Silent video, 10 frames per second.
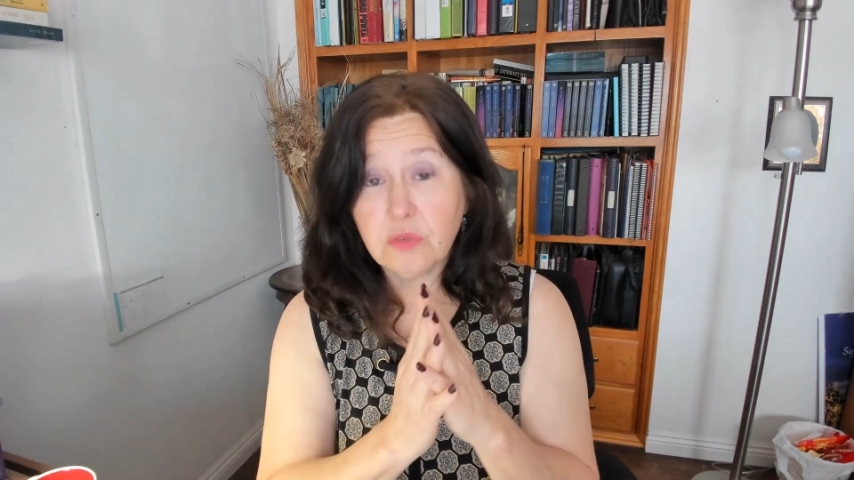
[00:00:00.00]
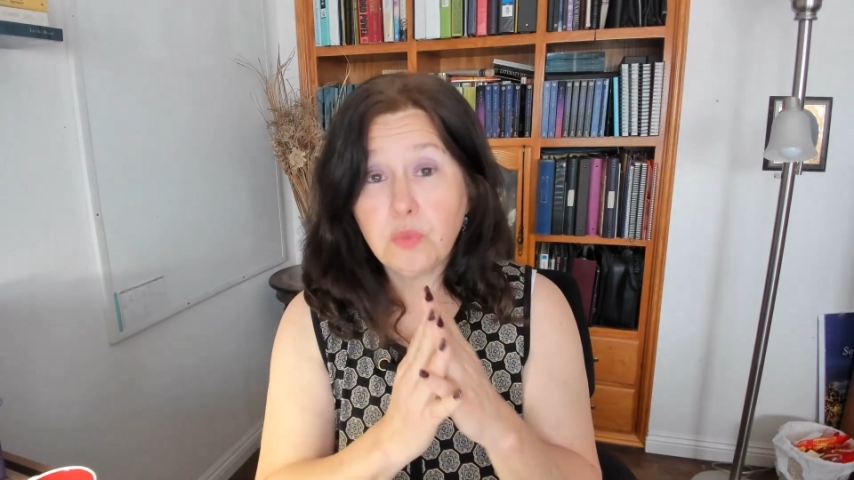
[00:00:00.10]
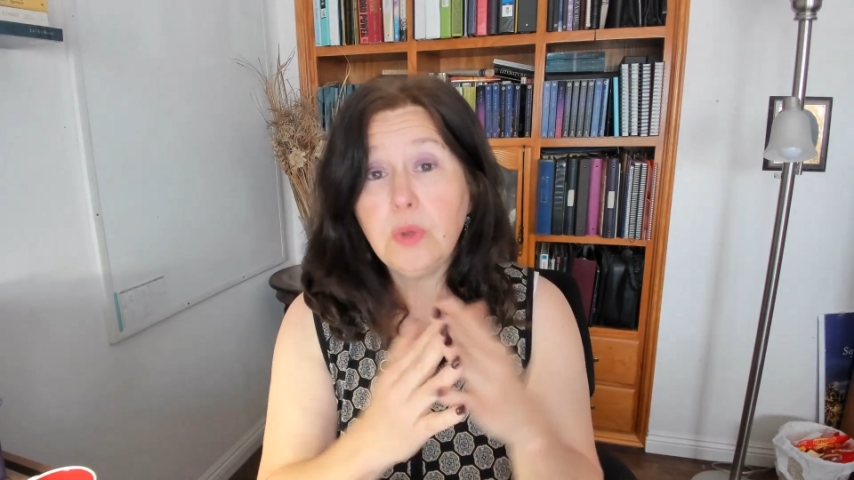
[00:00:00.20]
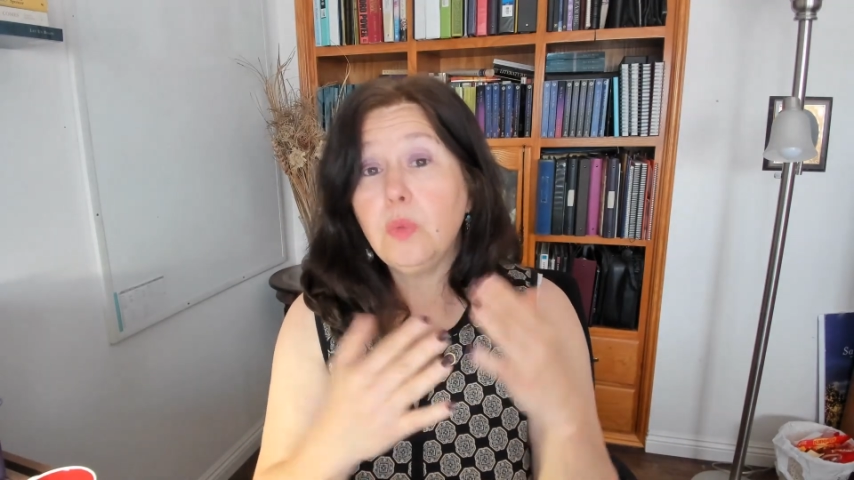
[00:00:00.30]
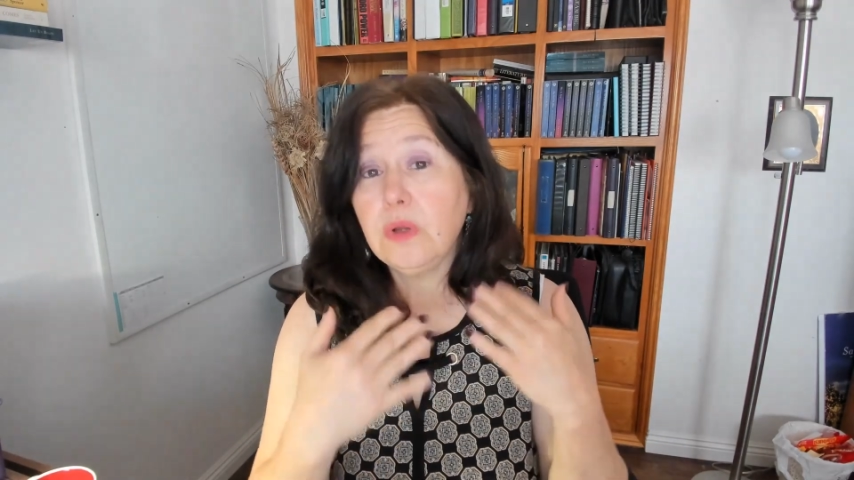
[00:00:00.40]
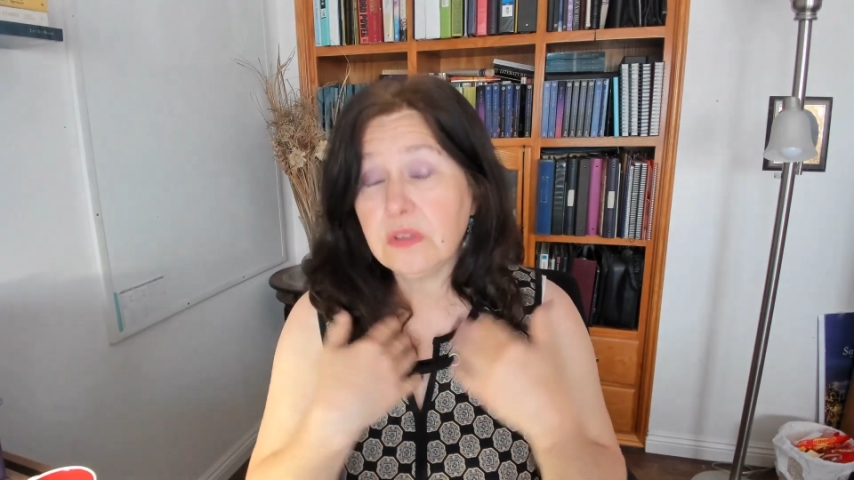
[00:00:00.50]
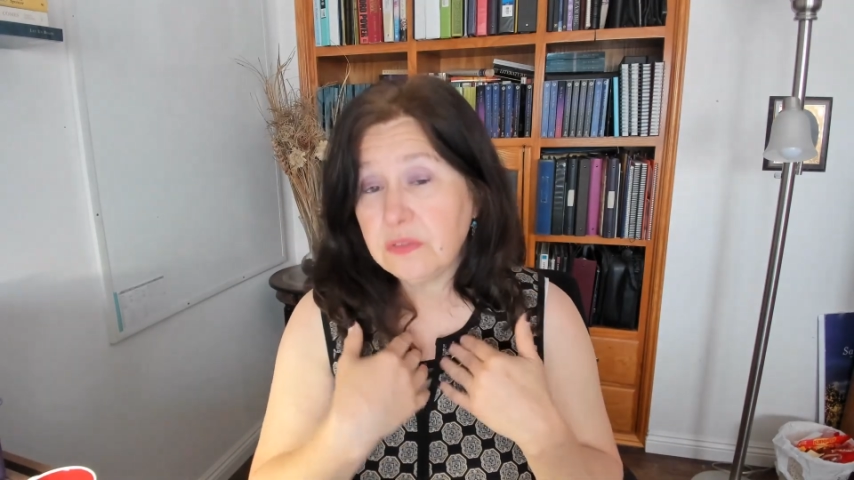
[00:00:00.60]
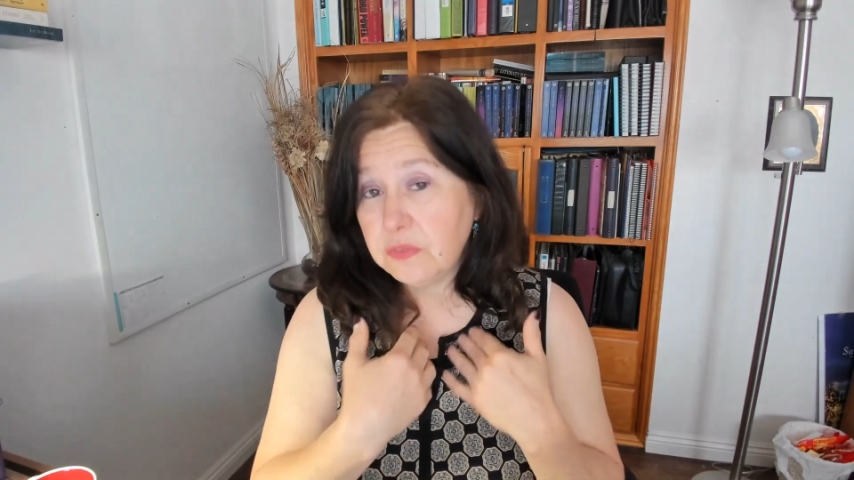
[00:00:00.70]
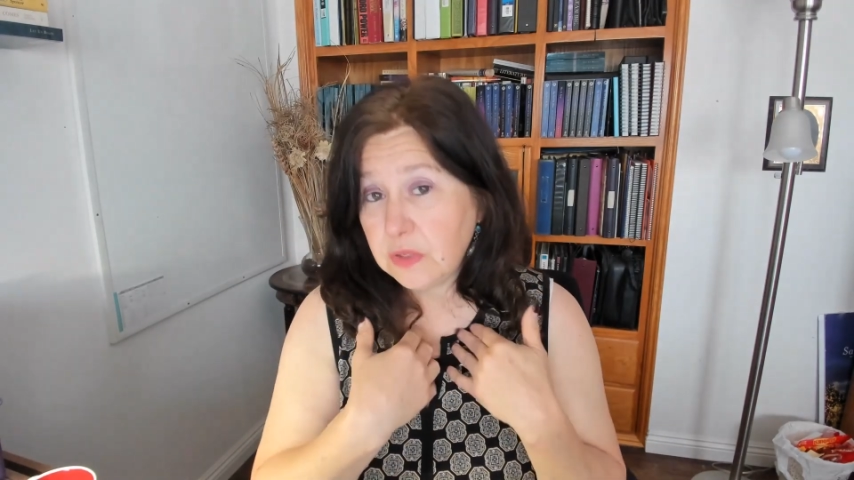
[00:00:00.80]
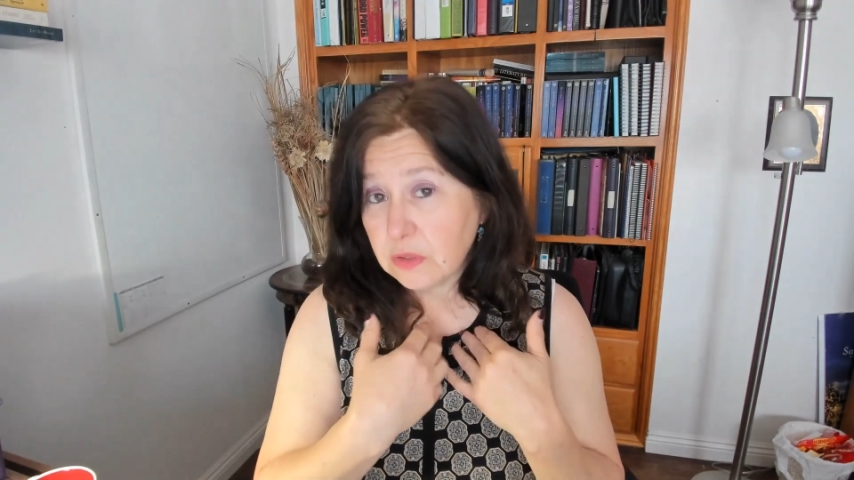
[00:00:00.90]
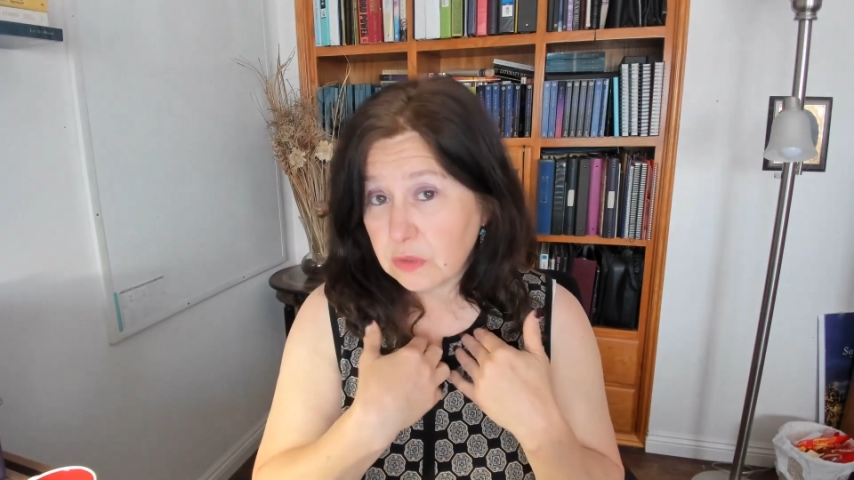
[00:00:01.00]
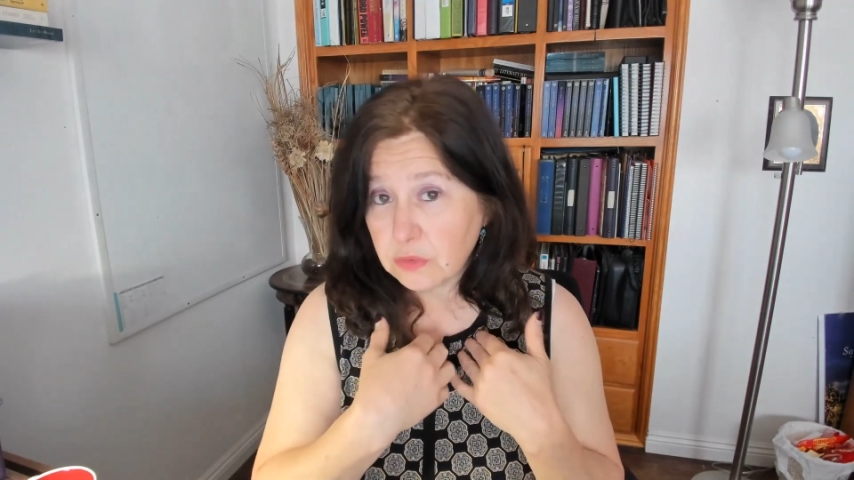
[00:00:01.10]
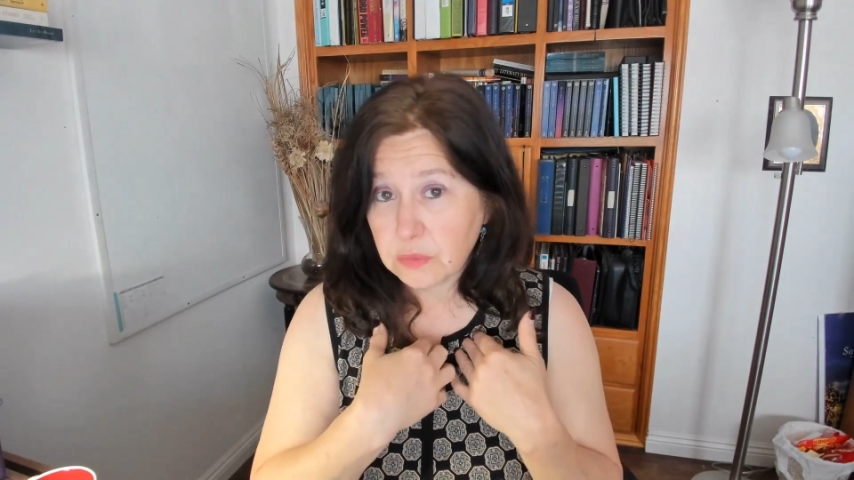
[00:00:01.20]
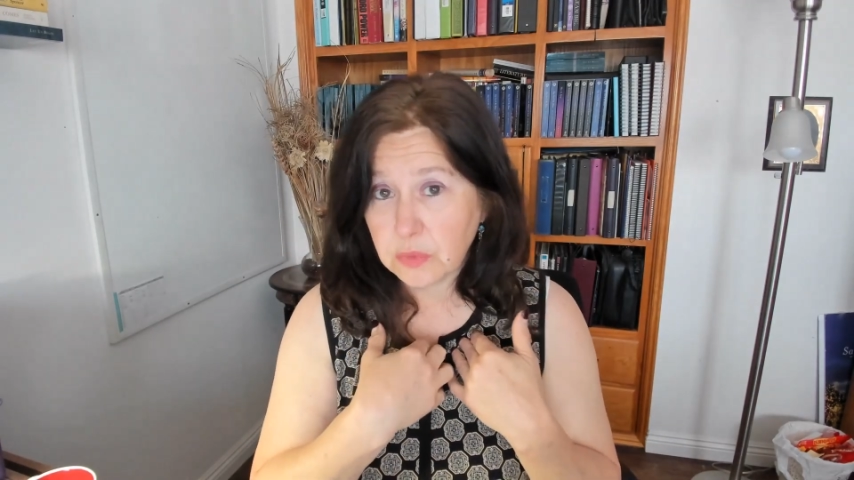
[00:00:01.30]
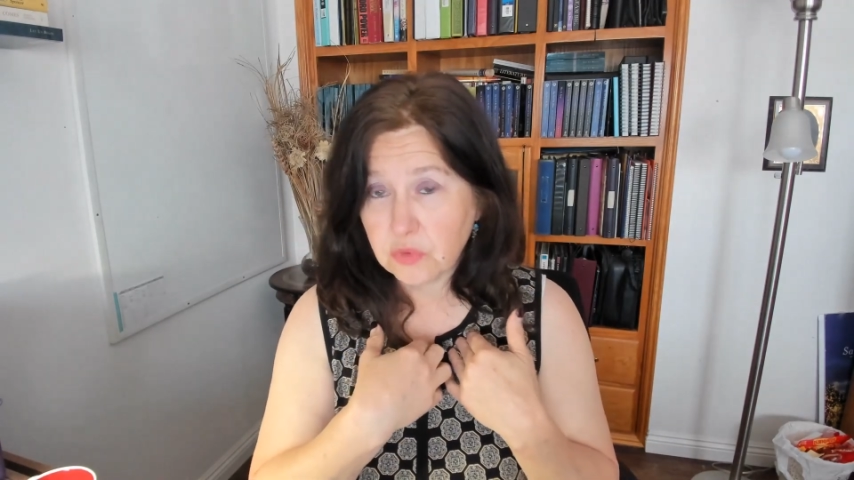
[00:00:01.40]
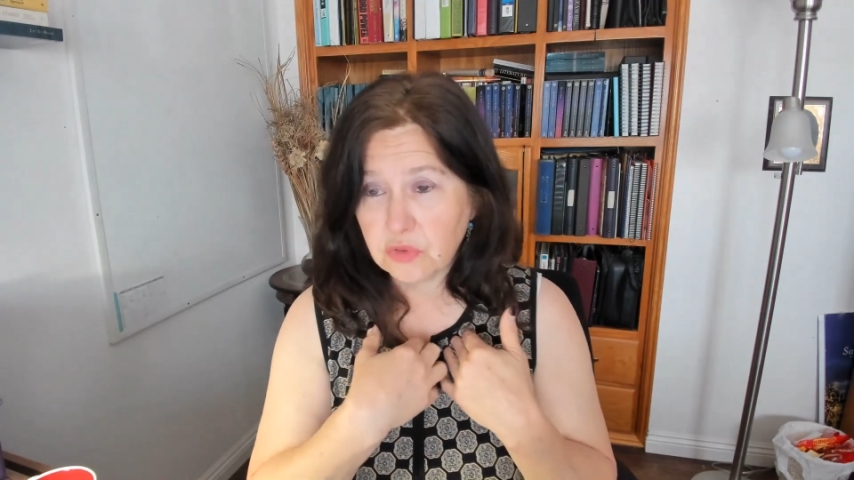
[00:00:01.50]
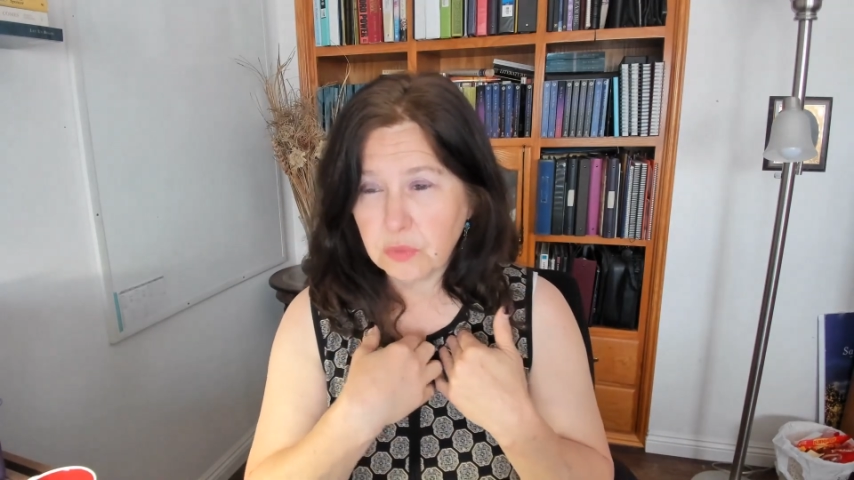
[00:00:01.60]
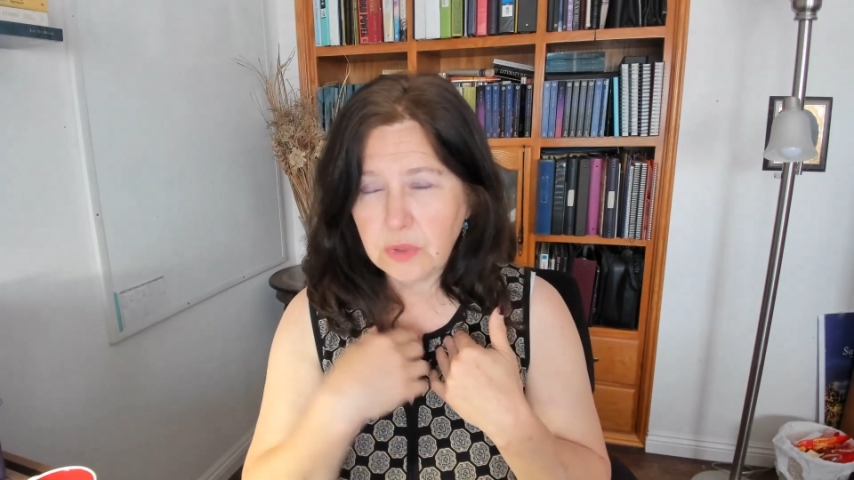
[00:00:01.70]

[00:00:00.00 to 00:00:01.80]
because we want to feel those emotions.